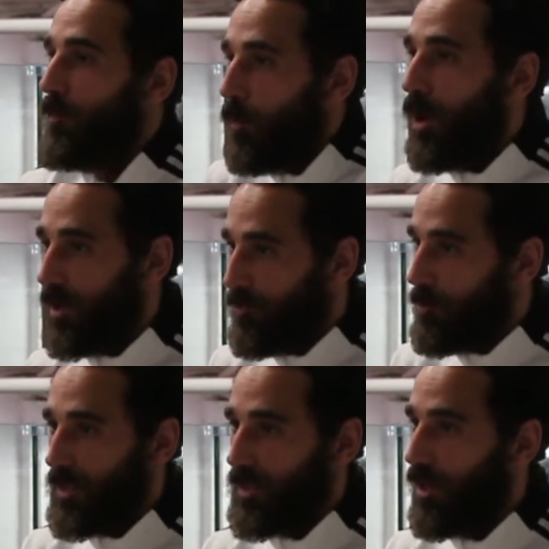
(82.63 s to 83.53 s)
working for
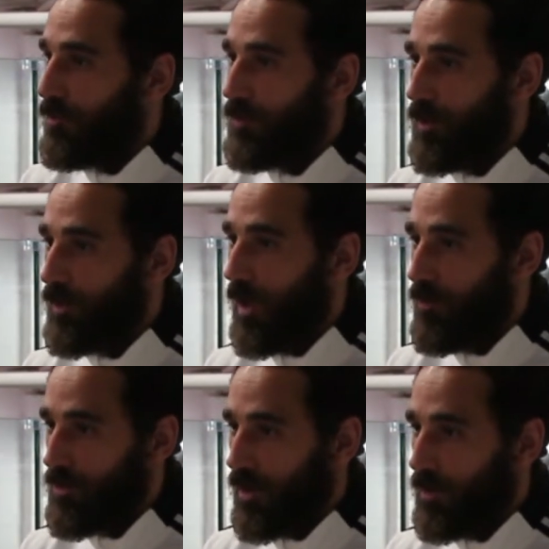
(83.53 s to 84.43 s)
myself
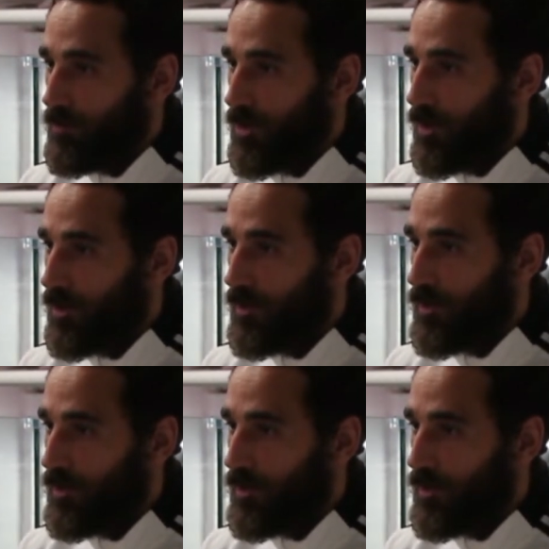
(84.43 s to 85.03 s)
every time. So